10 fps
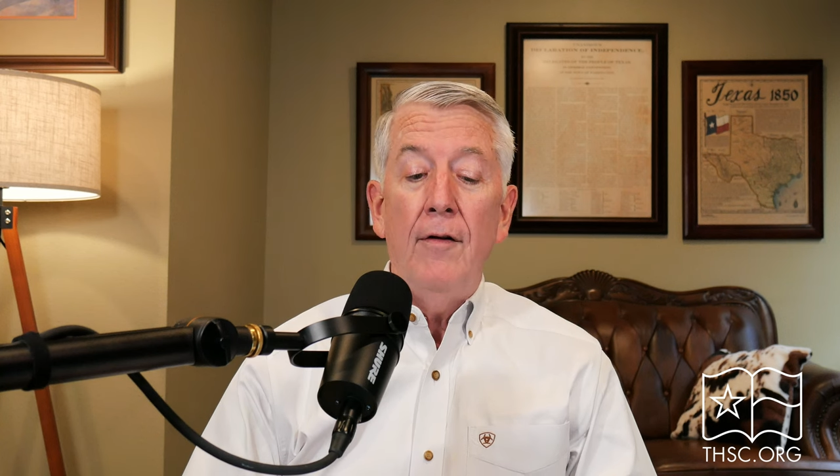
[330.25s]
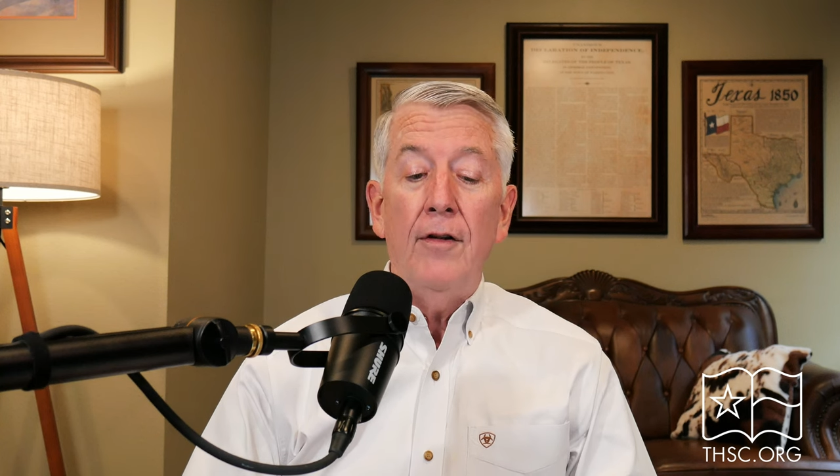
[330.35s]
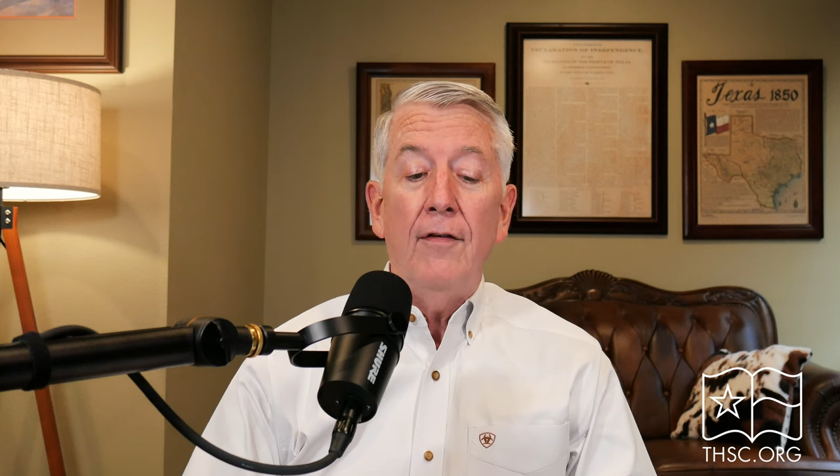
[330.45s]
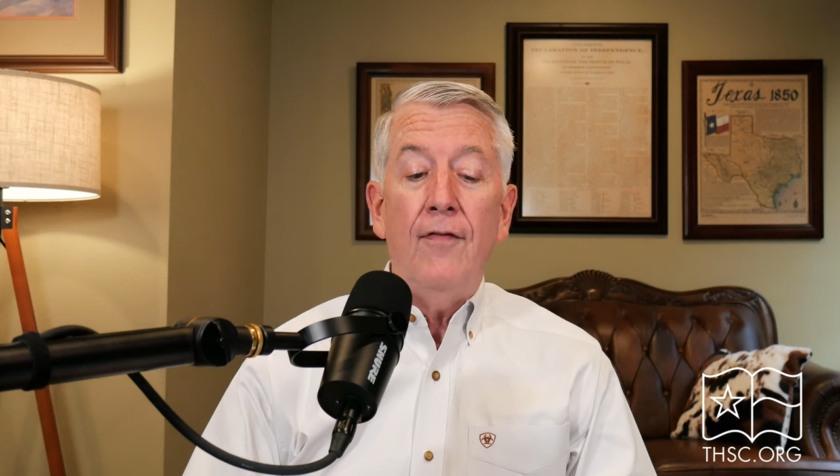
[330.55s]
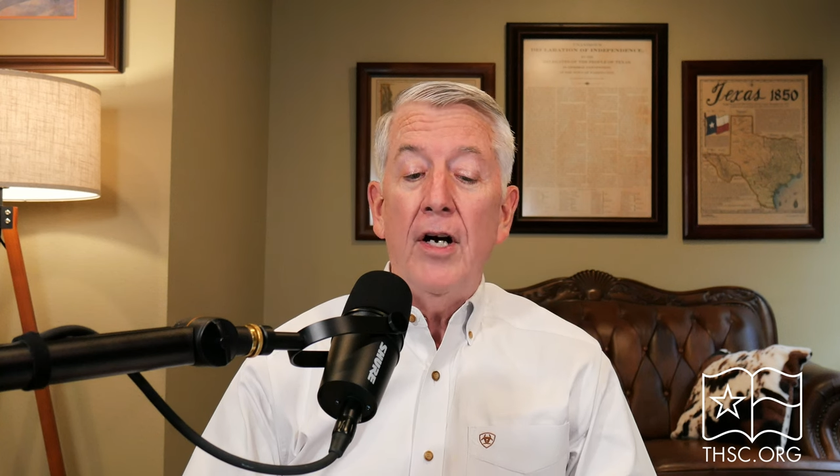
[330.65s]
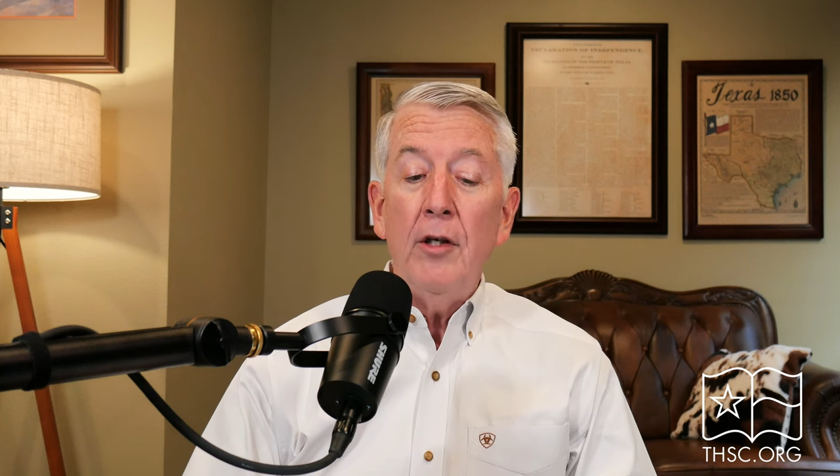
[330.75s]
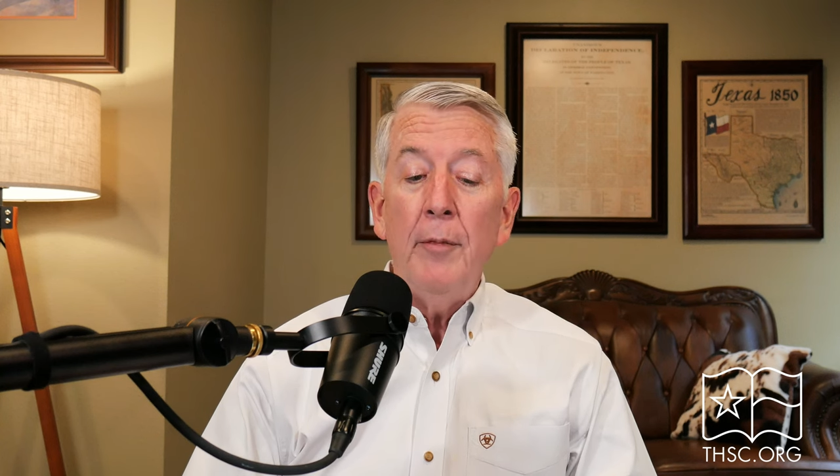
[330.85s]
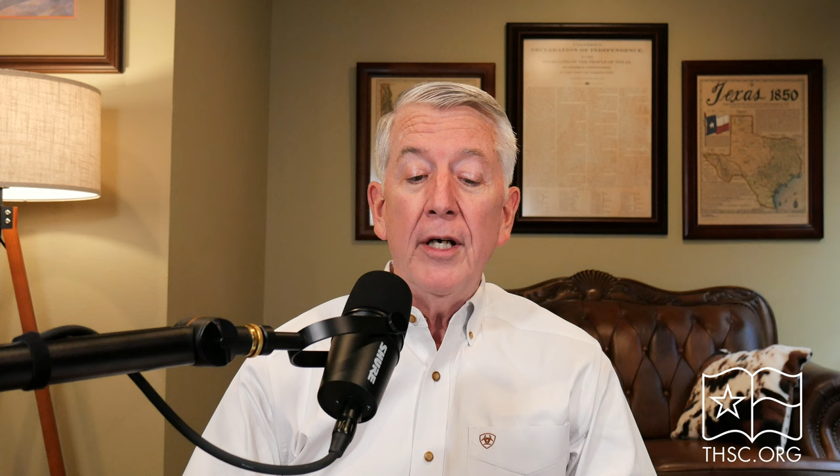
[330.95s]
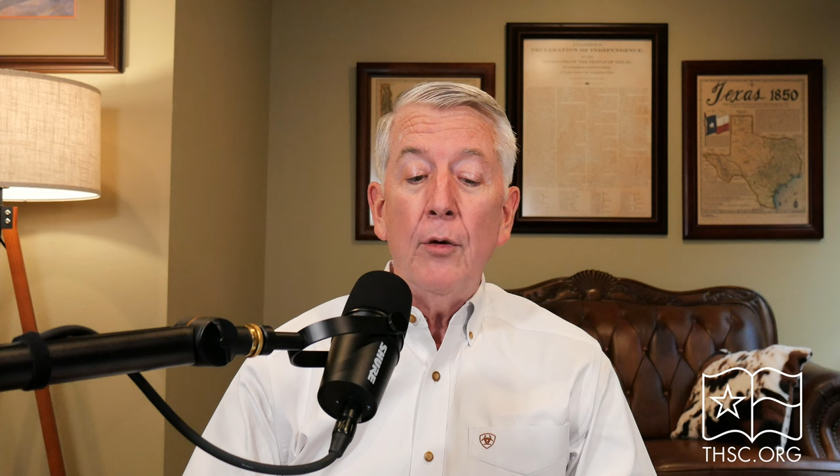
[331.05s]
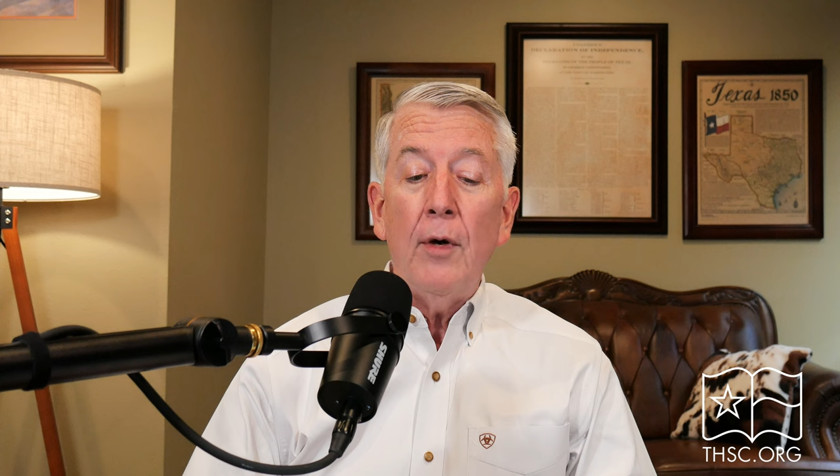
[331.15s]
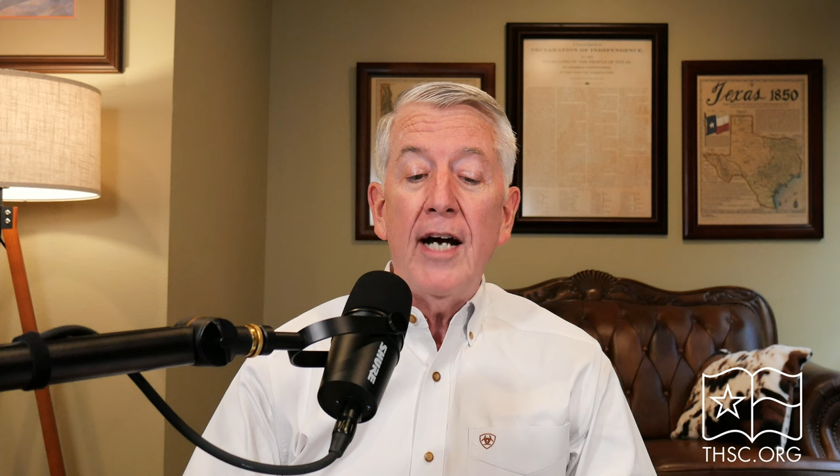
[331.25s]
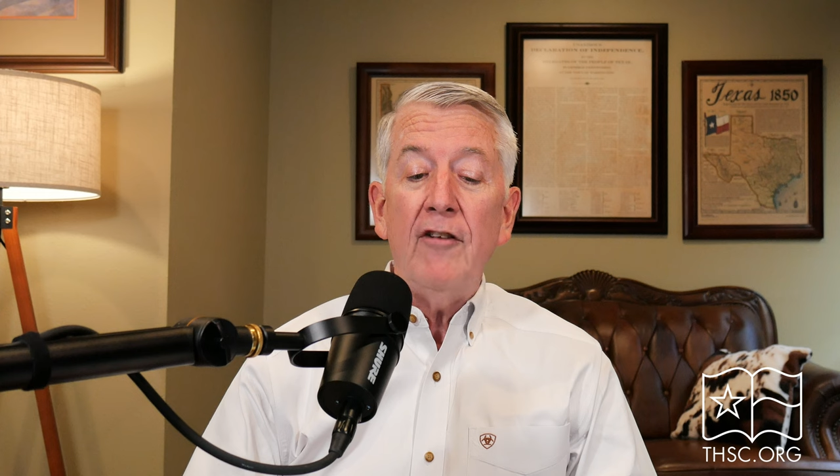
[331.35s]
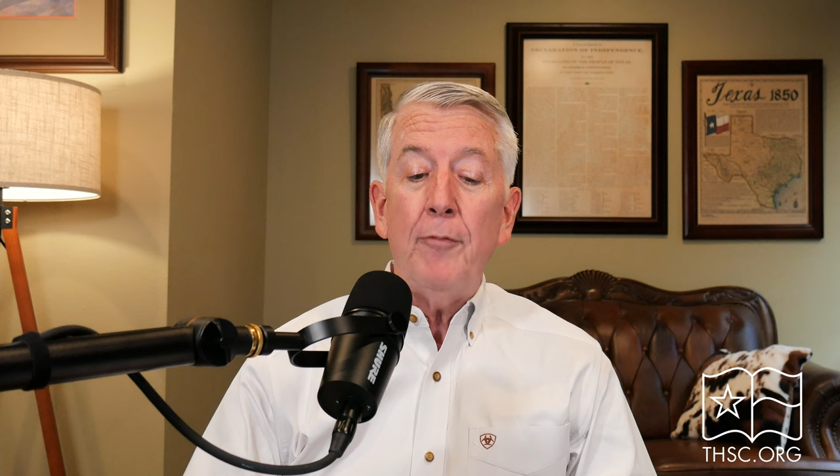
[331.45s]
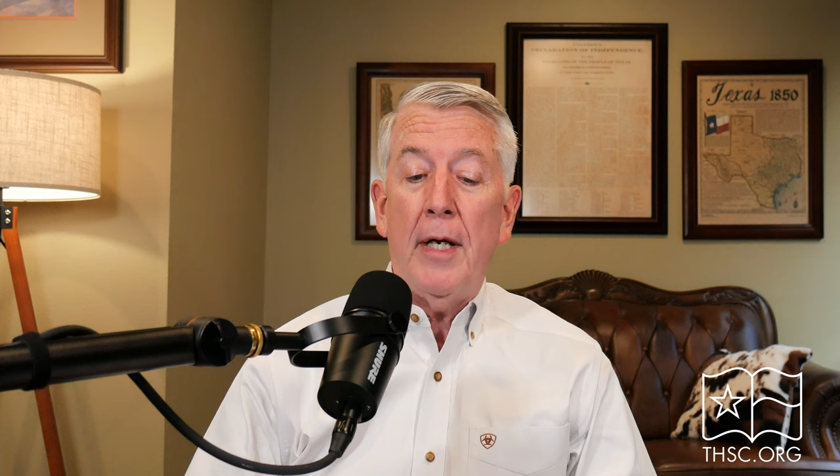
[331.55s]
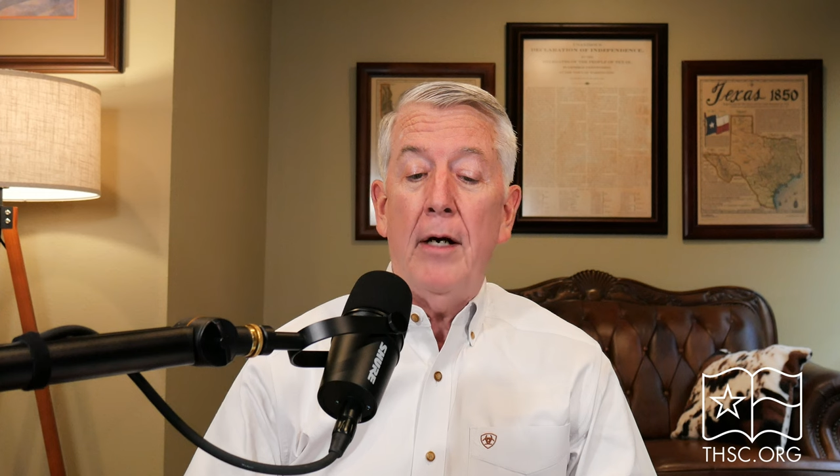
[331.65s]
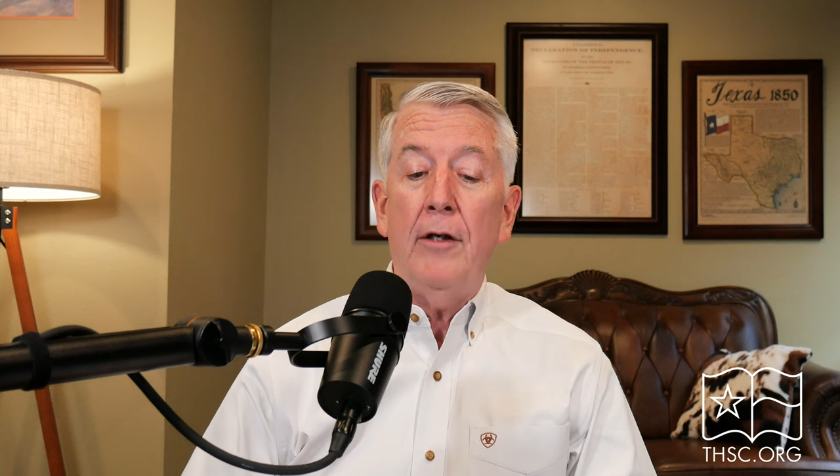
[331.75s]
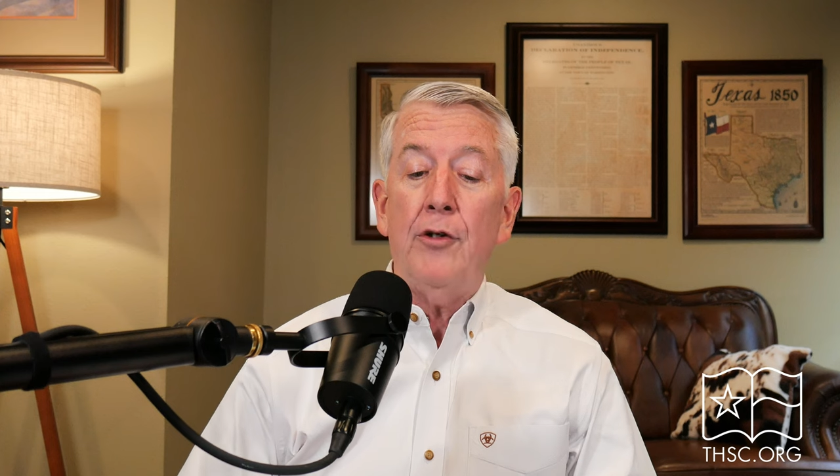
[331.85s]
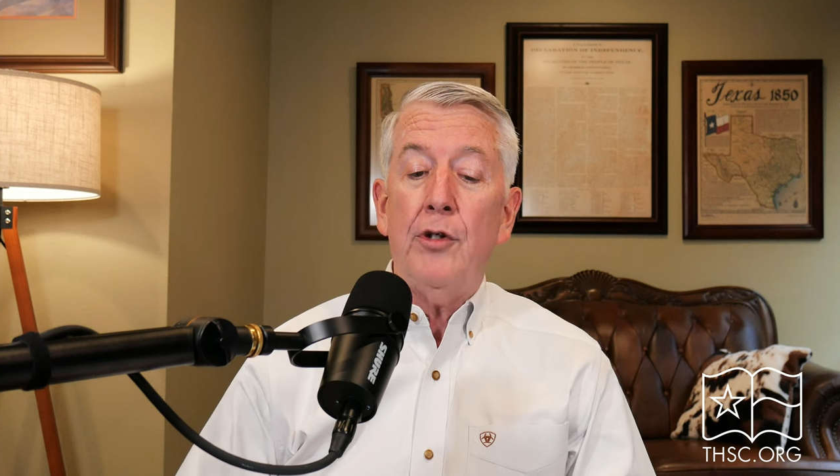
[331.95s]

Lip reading: The fundamental right of parents